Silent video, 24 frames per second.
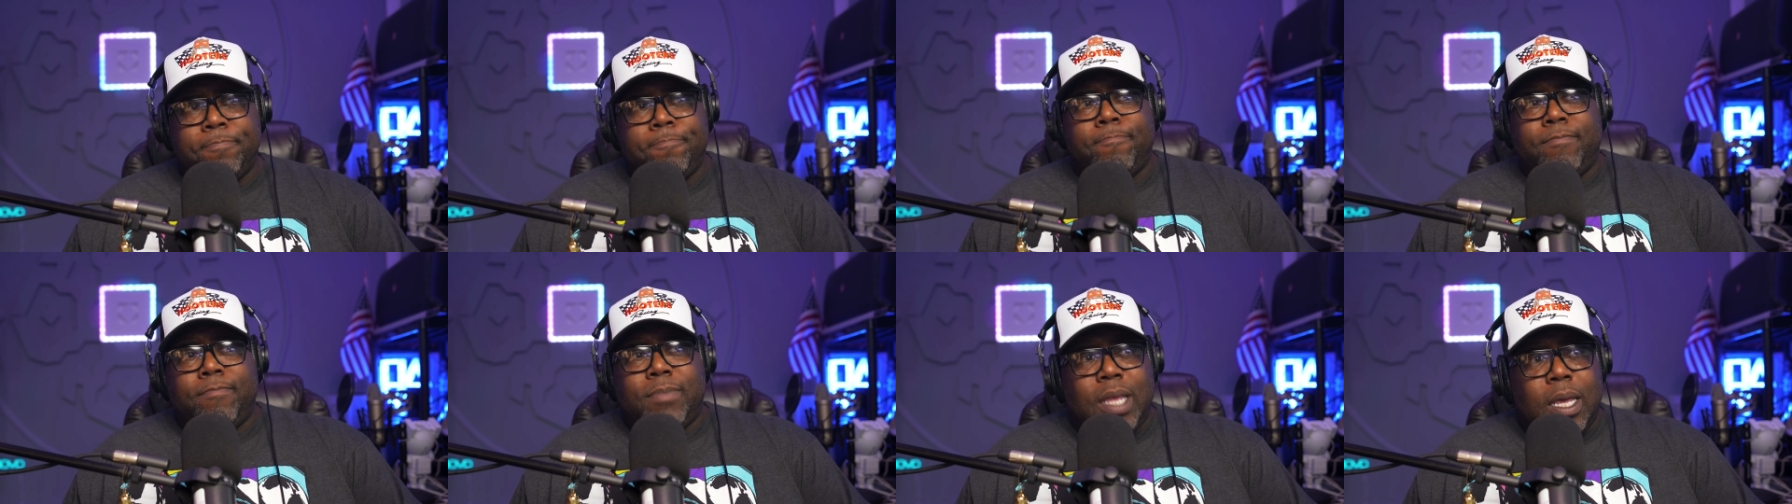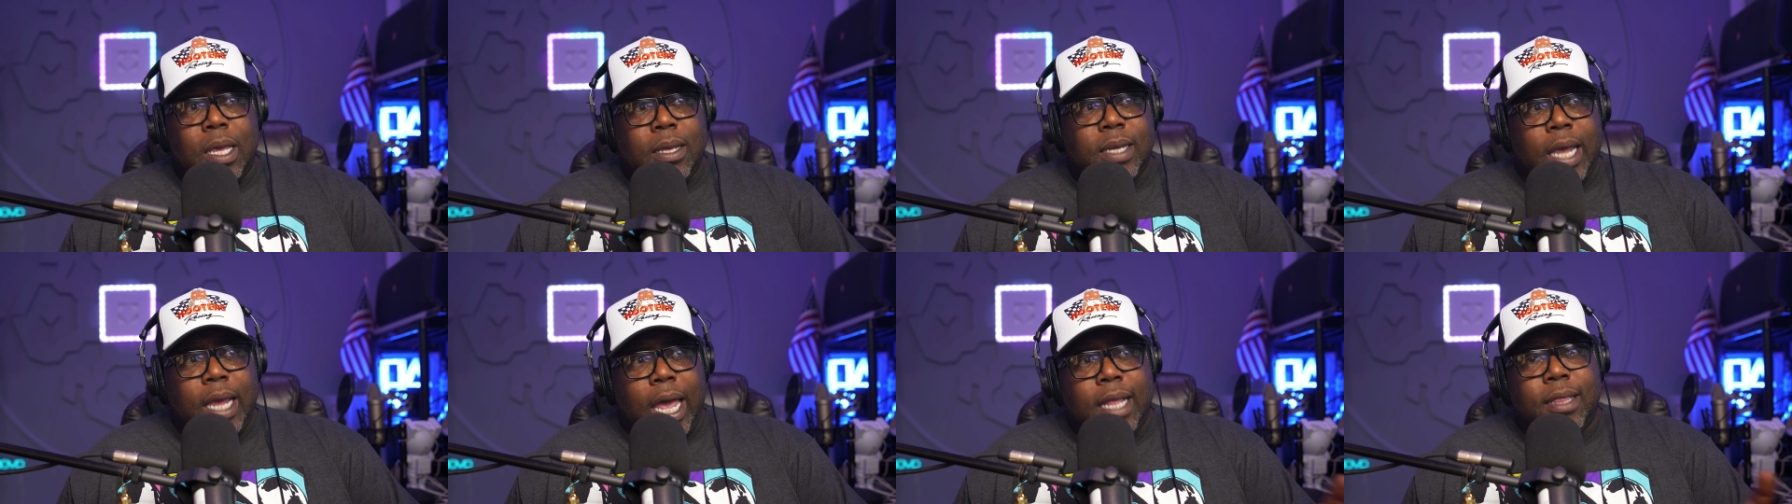
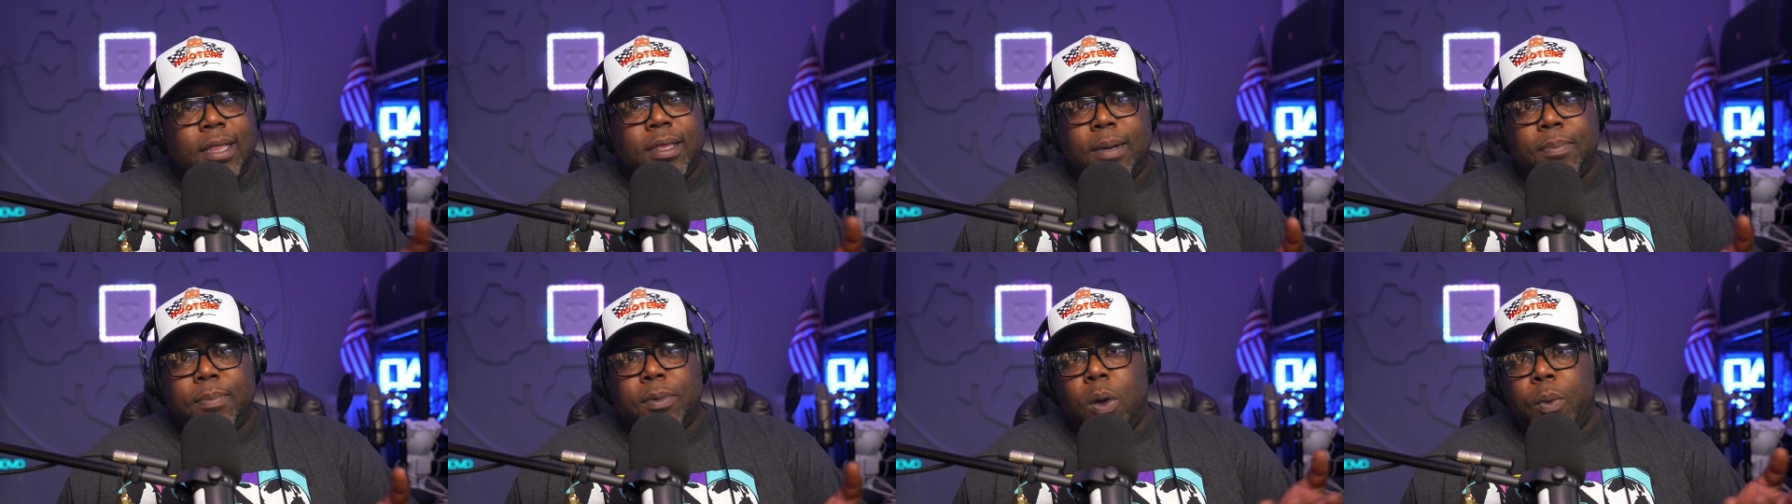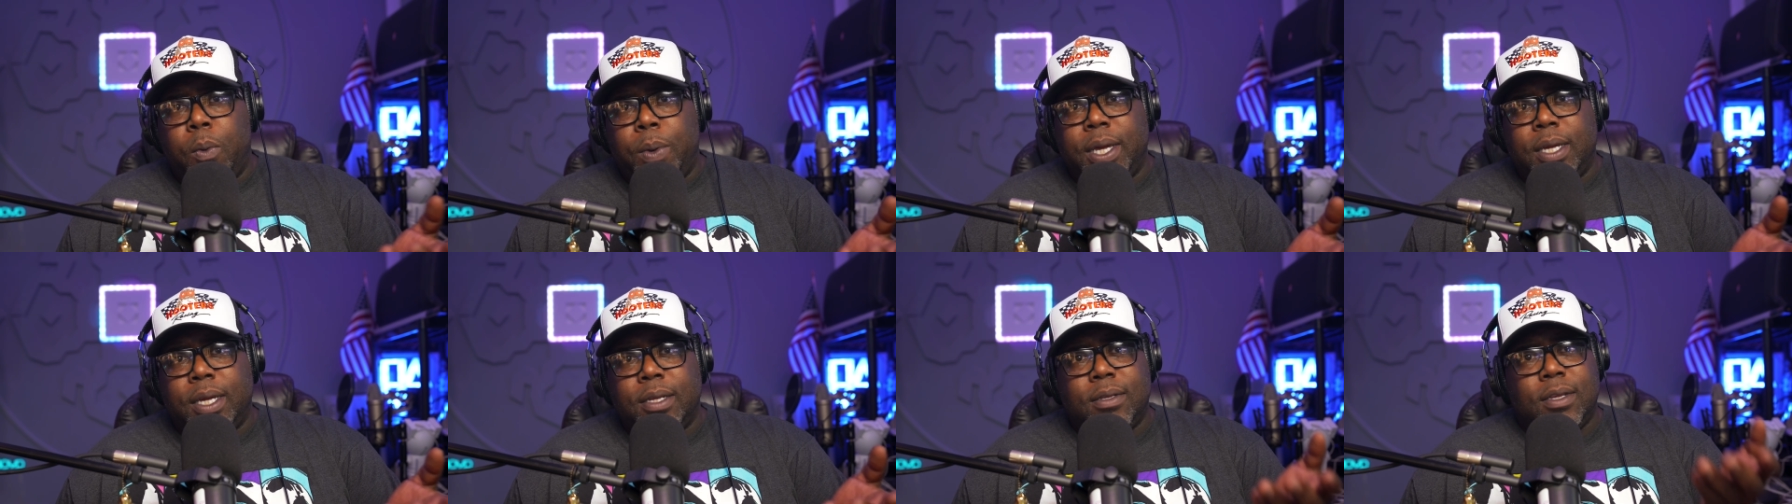they ended up
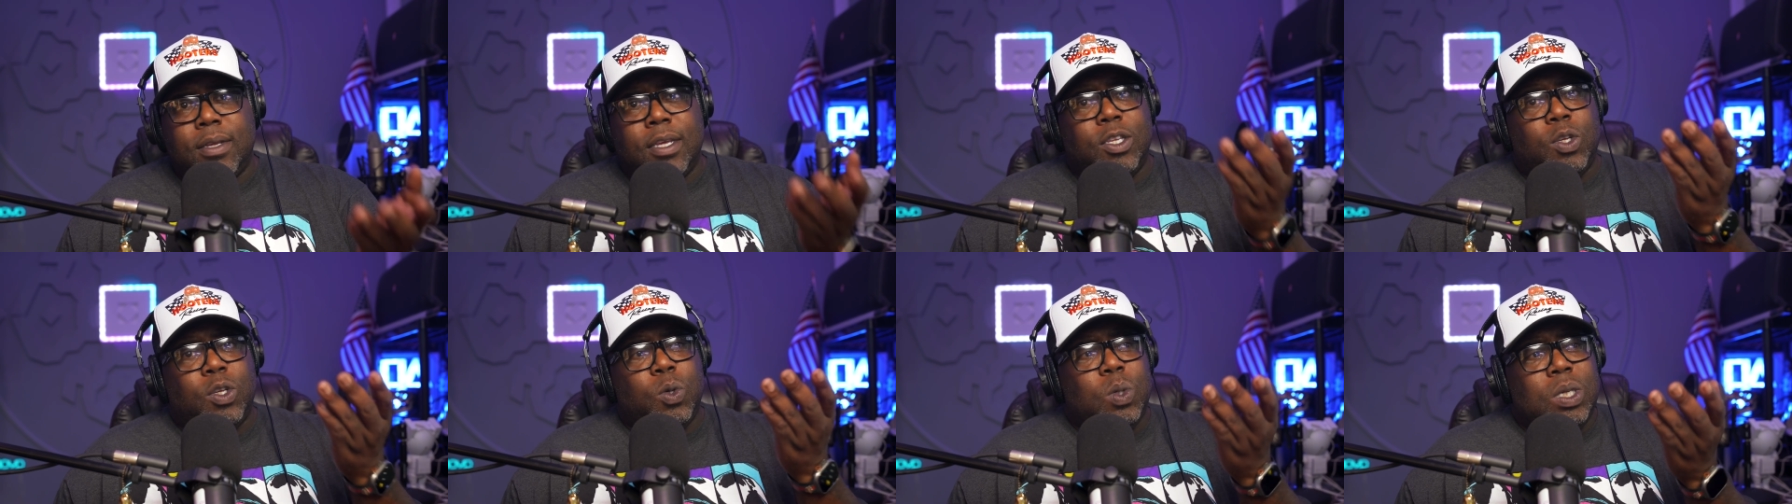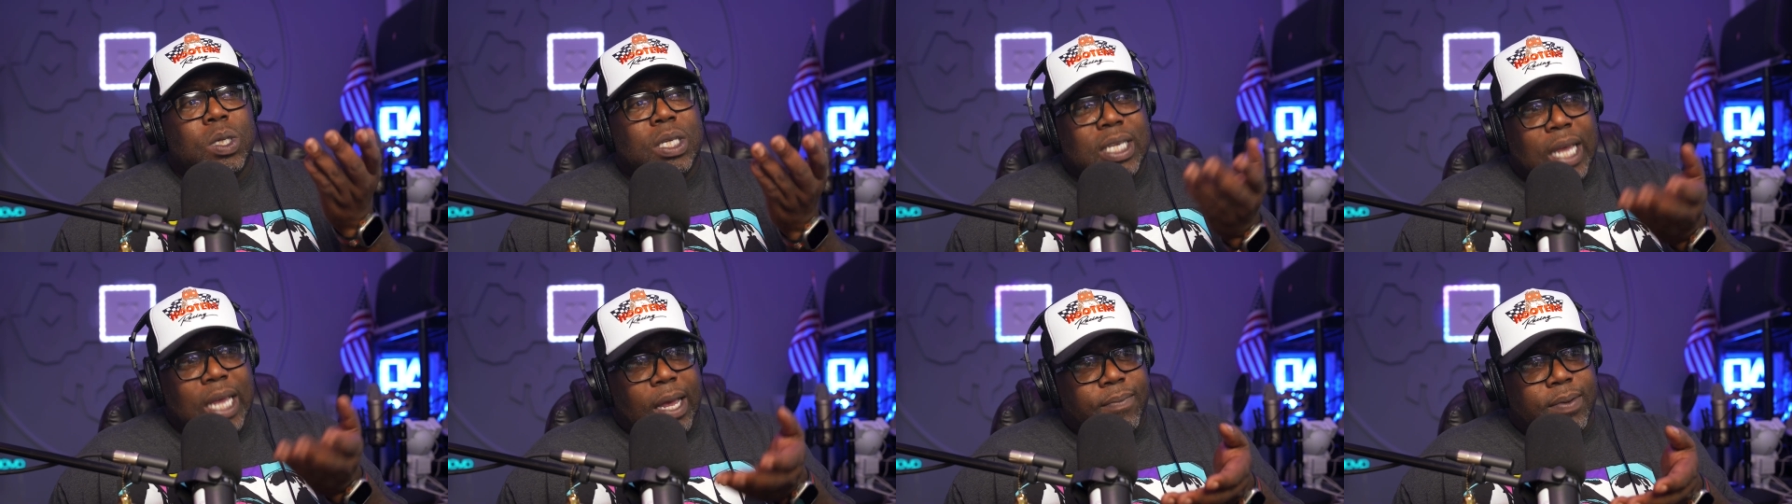going into
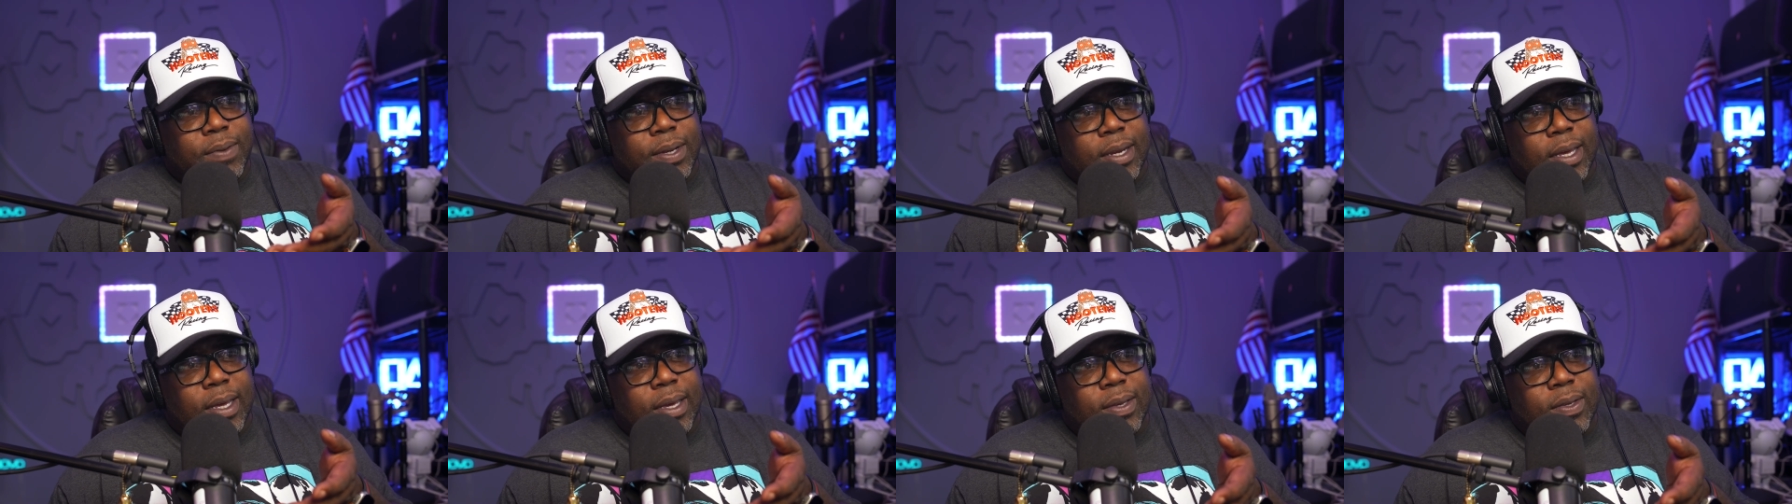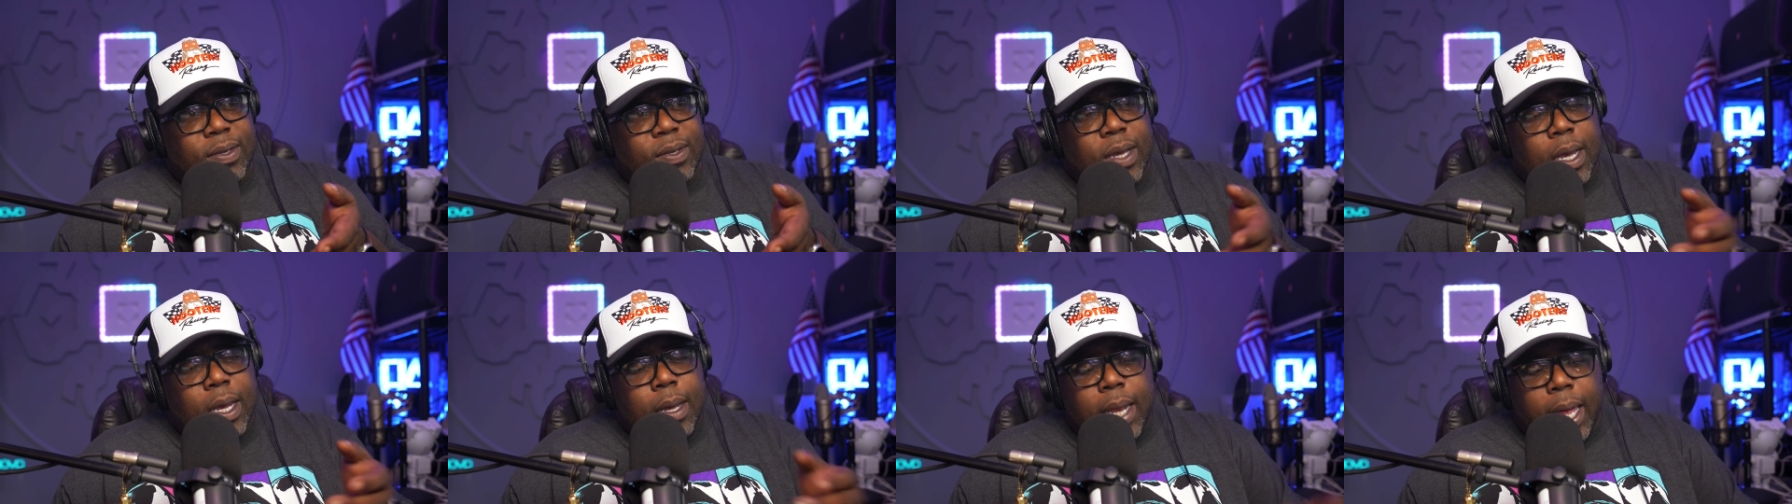7
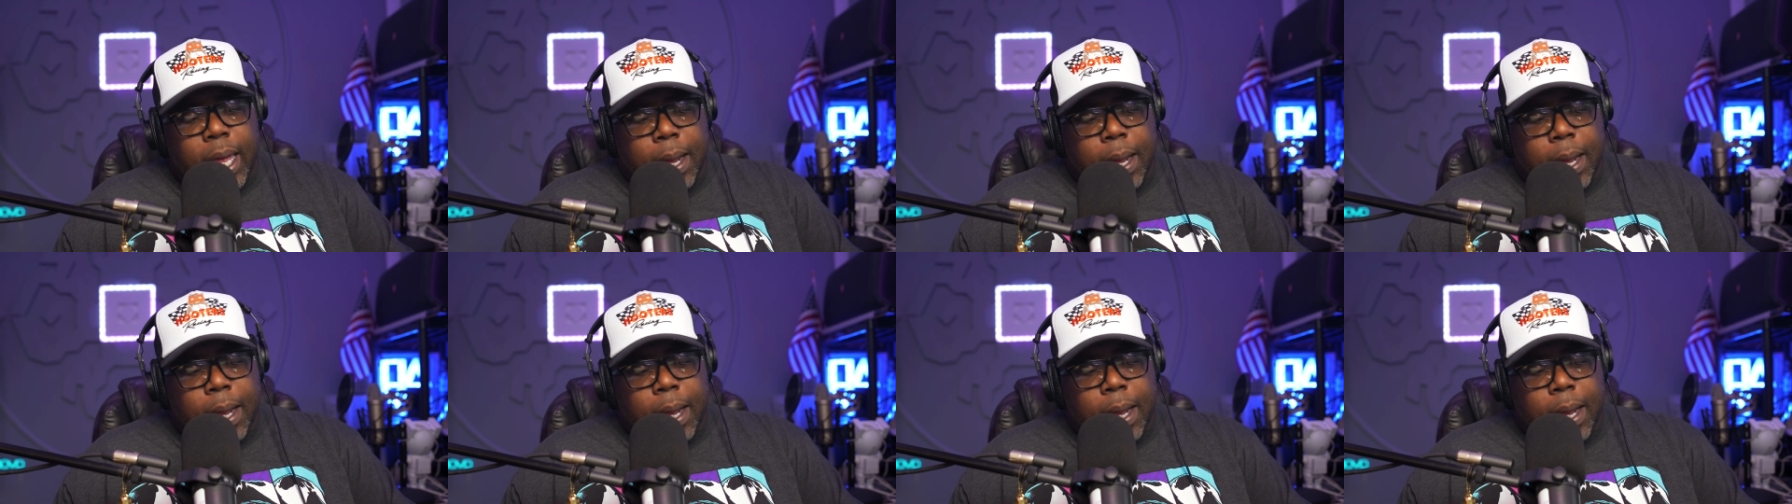days,